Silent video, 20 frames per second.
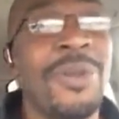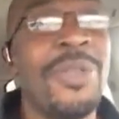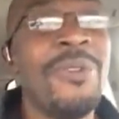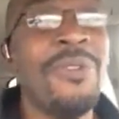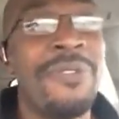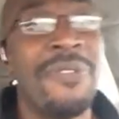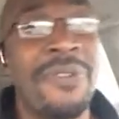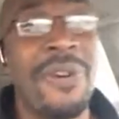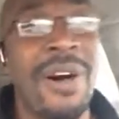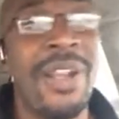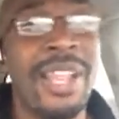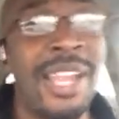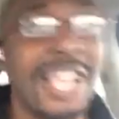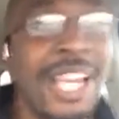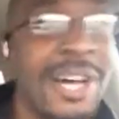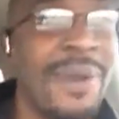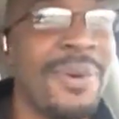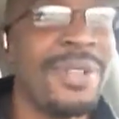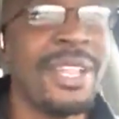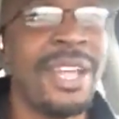when you fall in
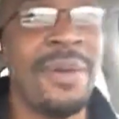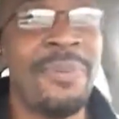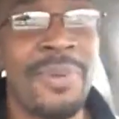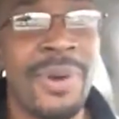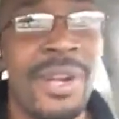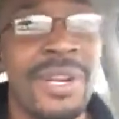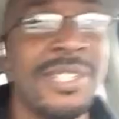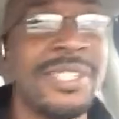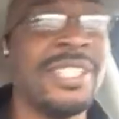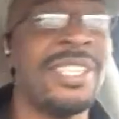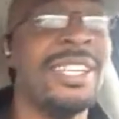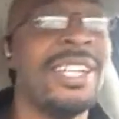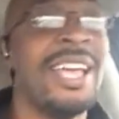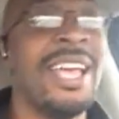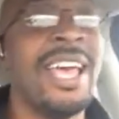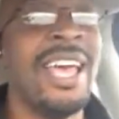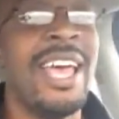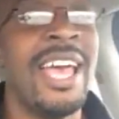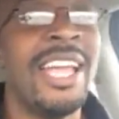love with that person,